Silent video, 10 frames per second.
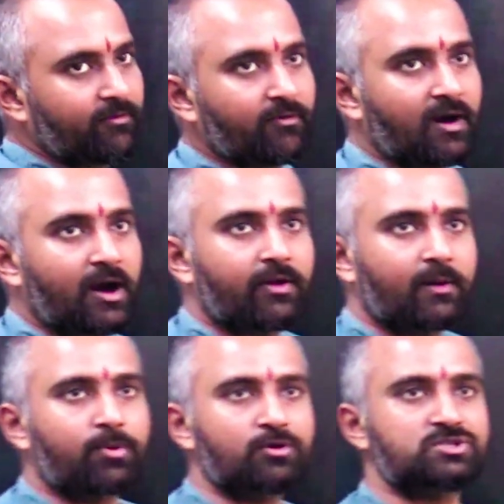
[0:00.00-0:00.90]
our
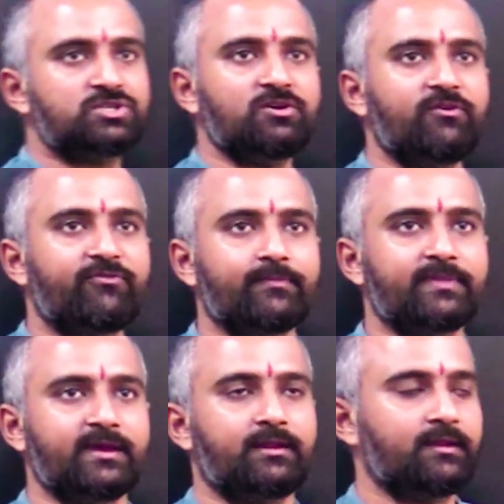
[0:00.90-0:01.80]
approach from
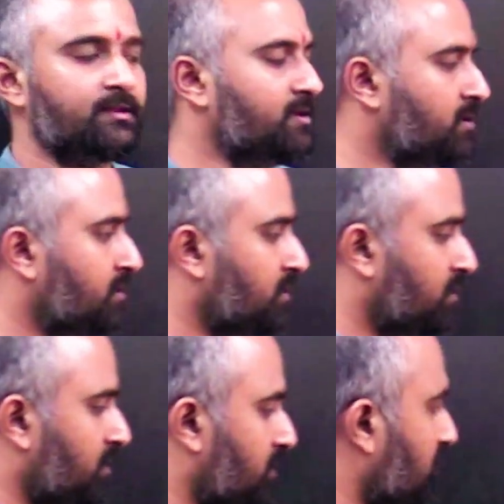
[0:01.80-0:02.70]
there. Now,